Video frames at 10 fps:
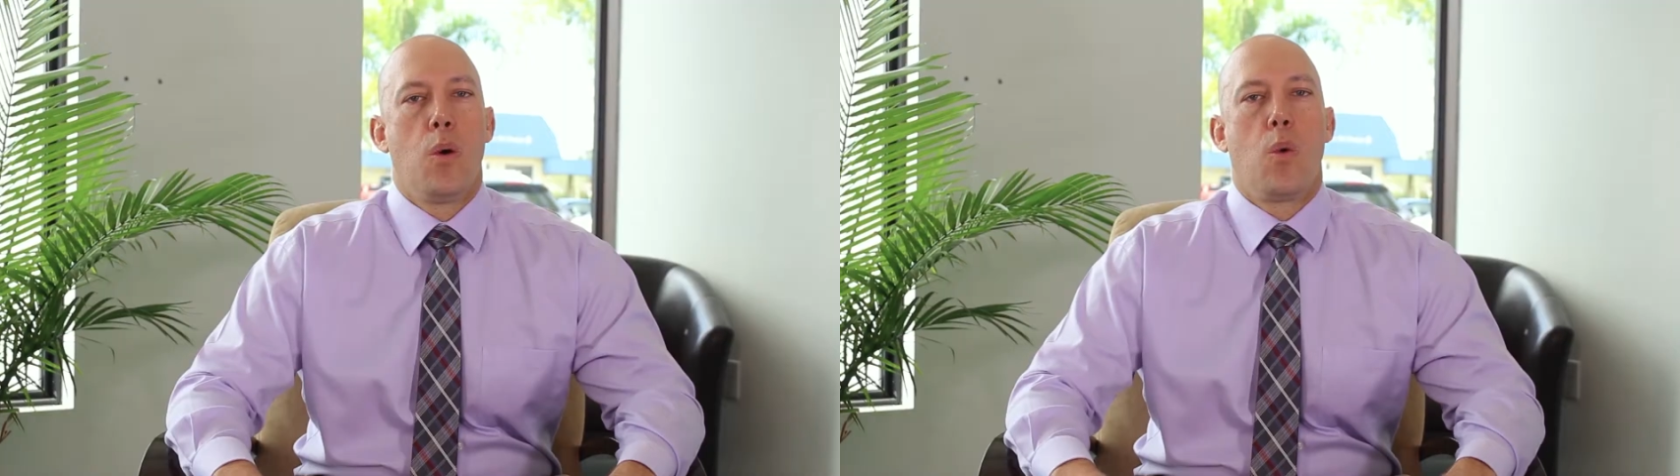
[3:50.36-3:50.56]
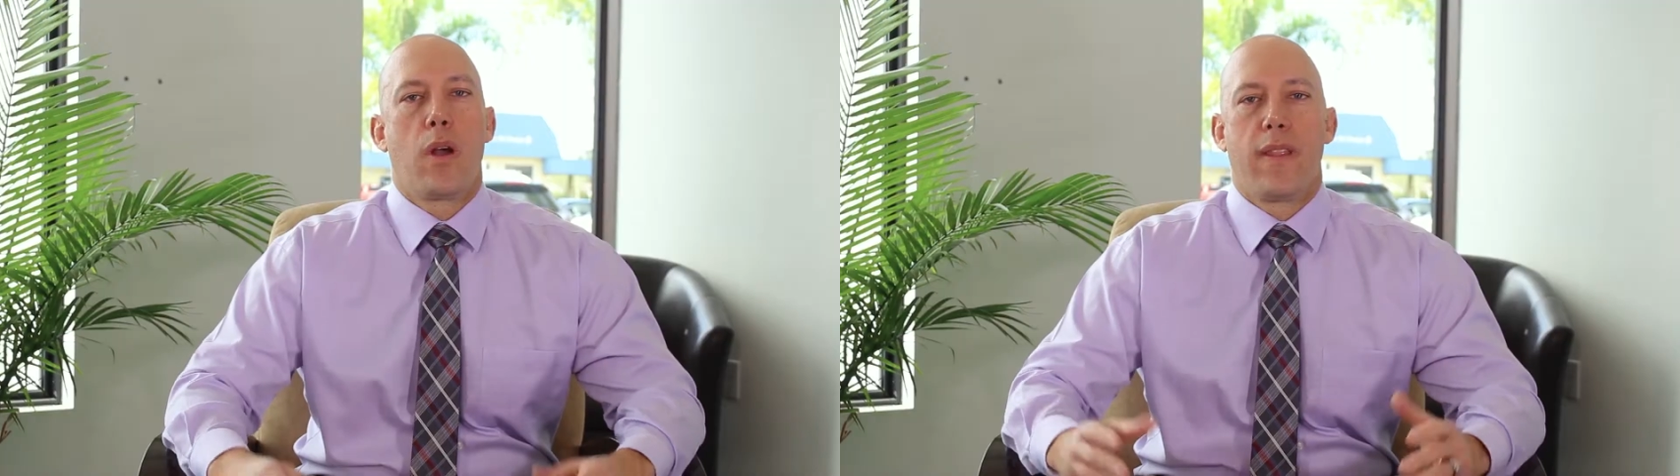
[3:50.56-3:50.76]

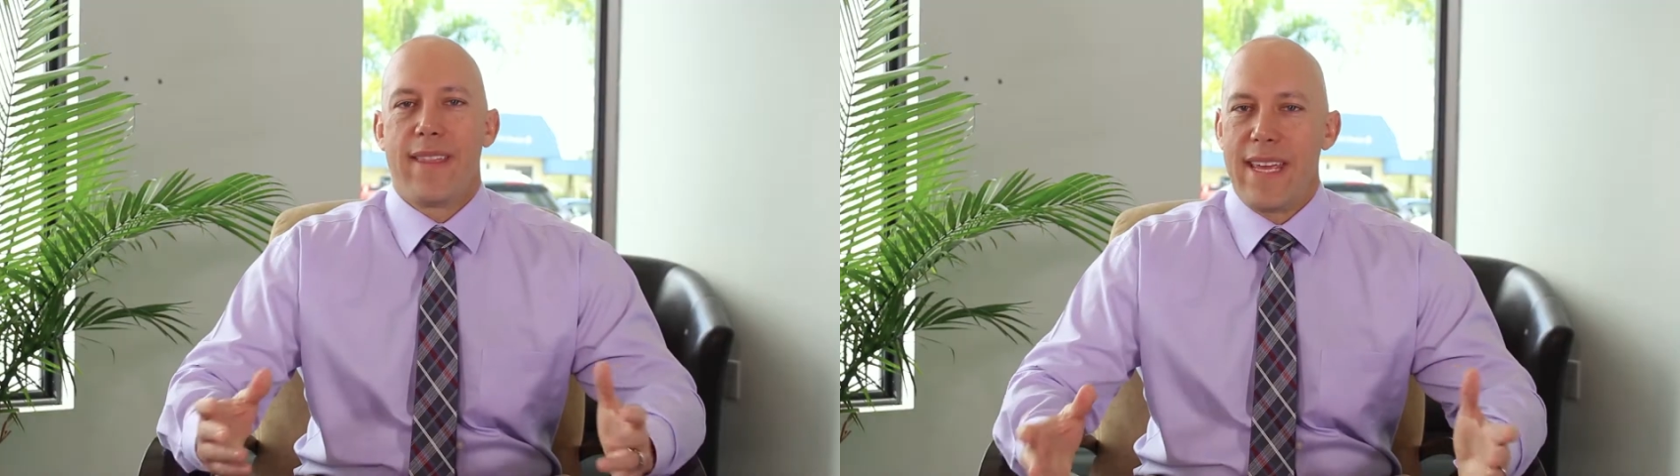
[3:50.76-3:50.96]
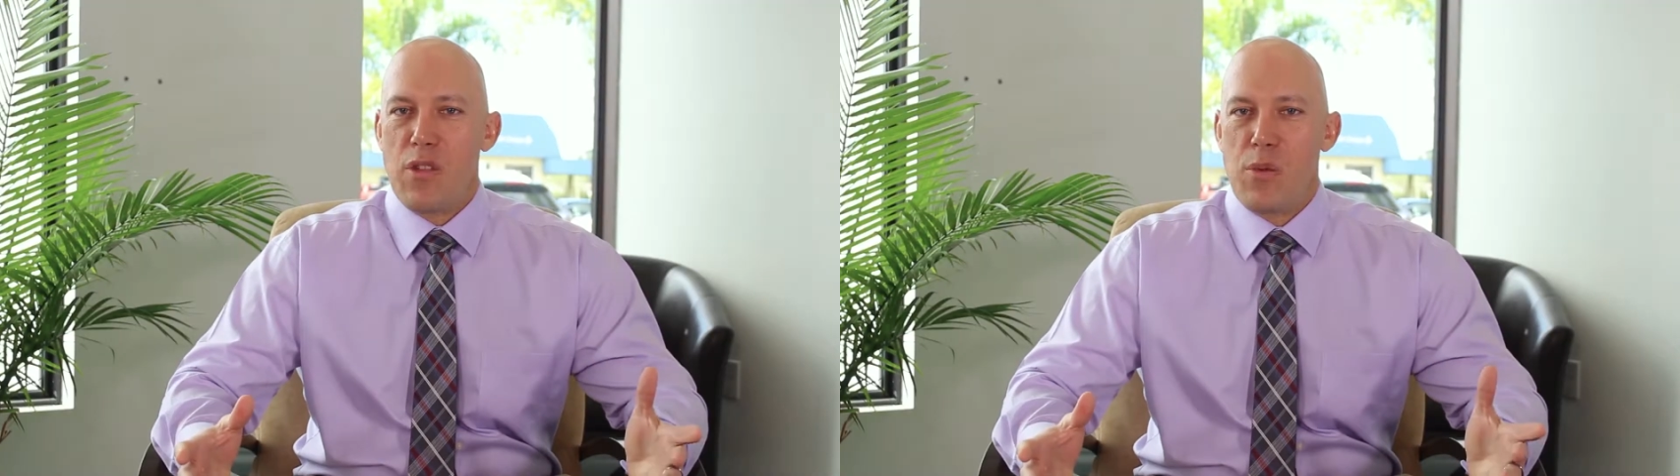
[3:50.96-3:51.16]
One of the
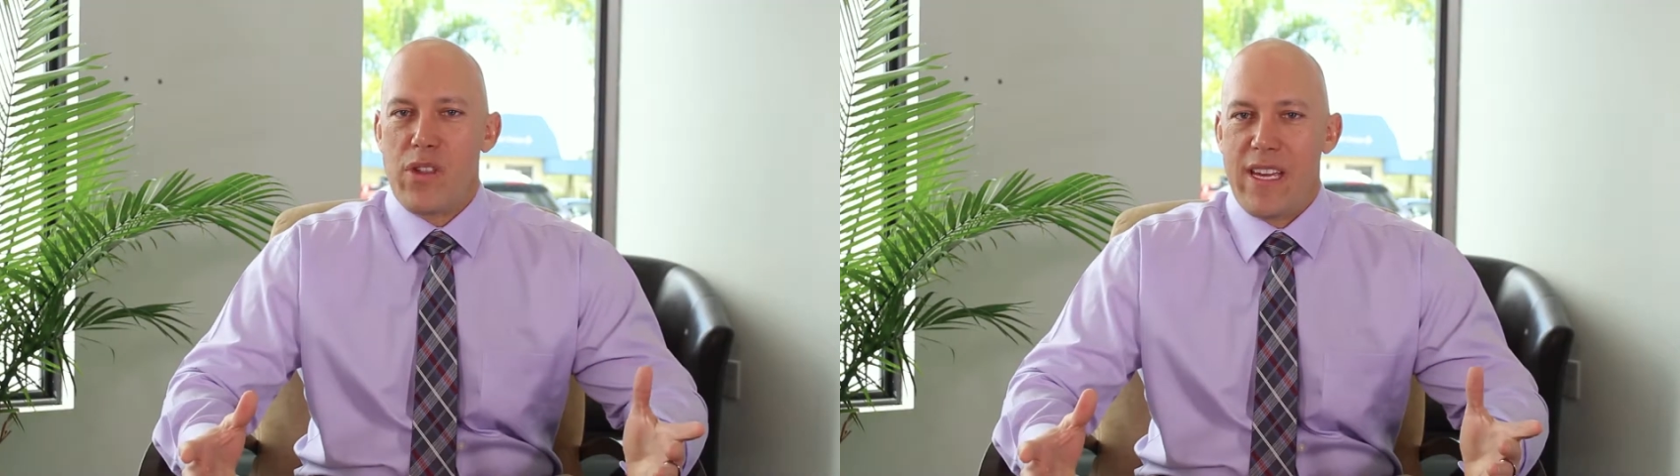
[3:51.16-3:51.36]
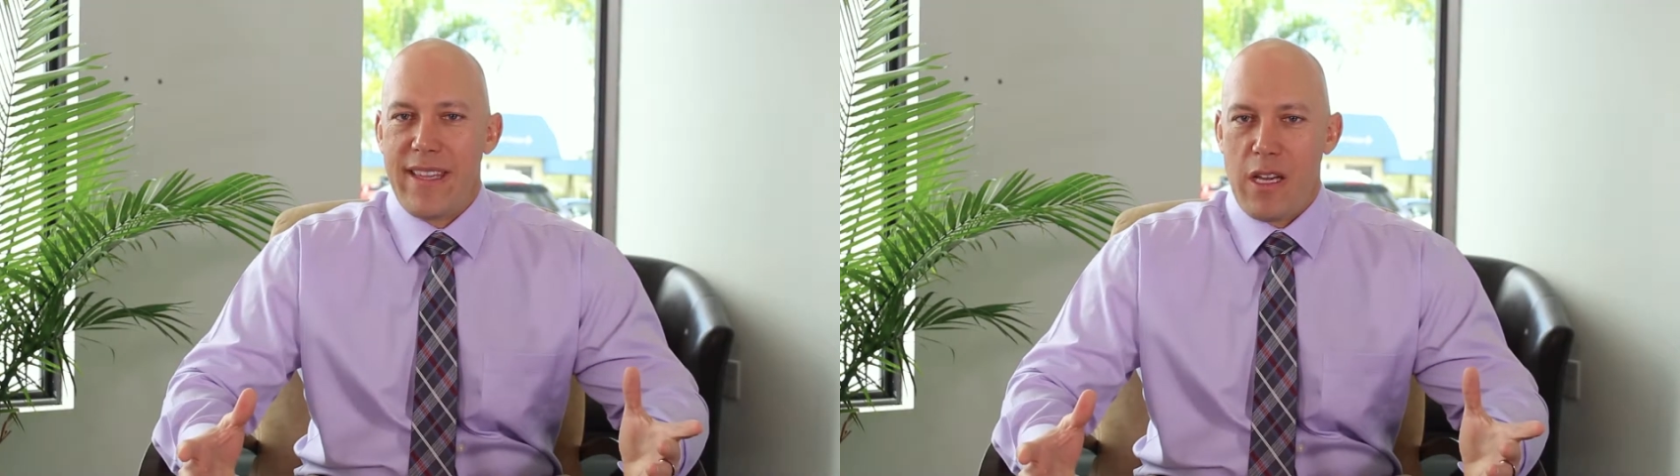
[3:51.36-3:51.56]
things we
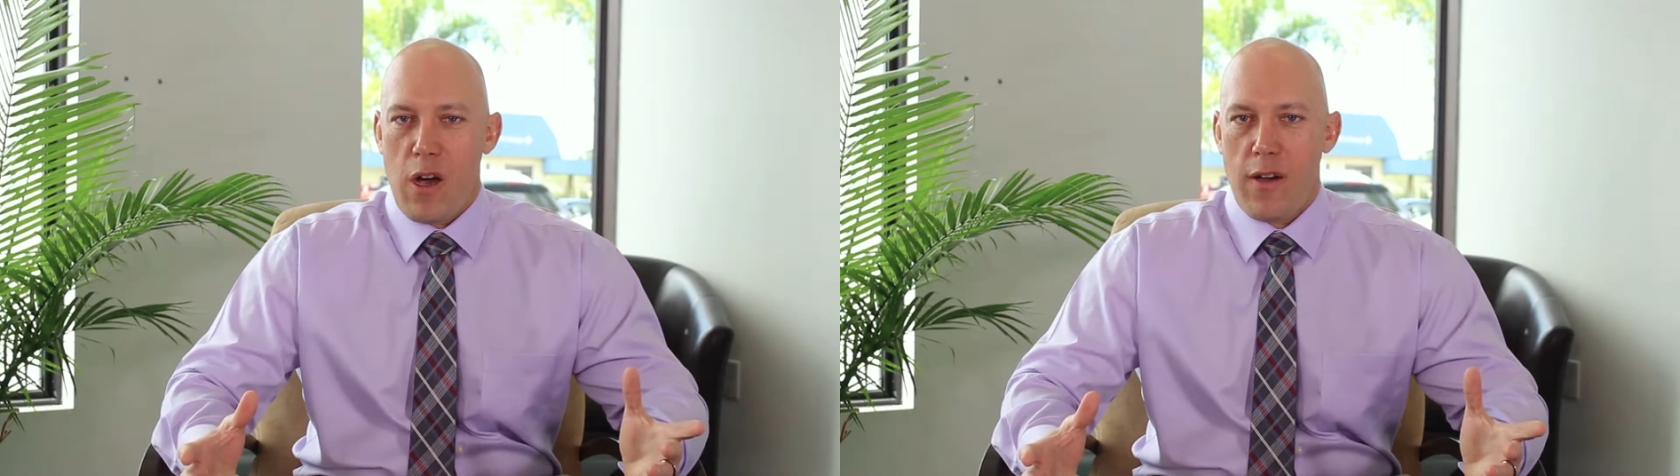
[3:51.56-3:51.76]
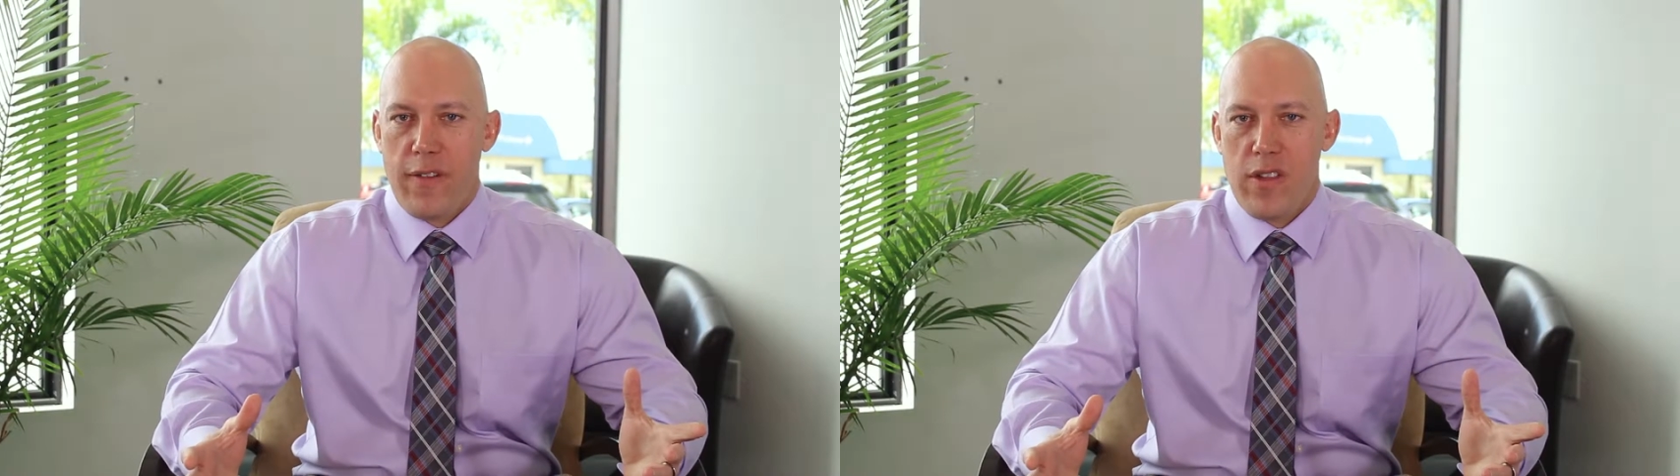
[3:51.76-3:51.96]
see in the
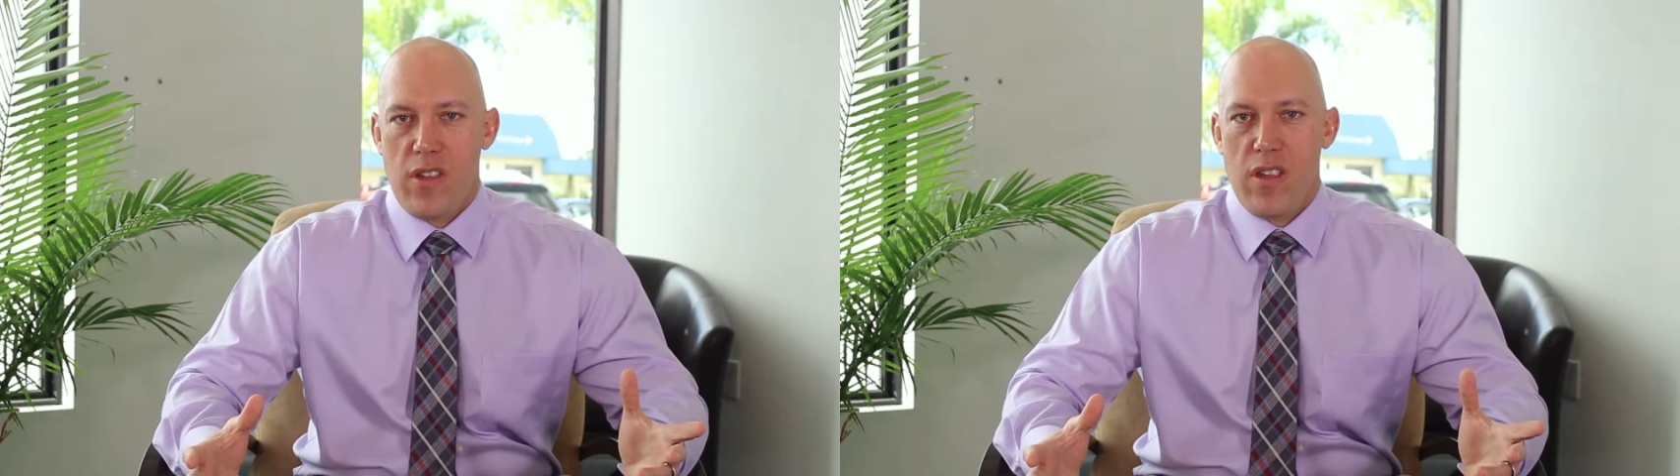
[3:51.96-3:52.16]
office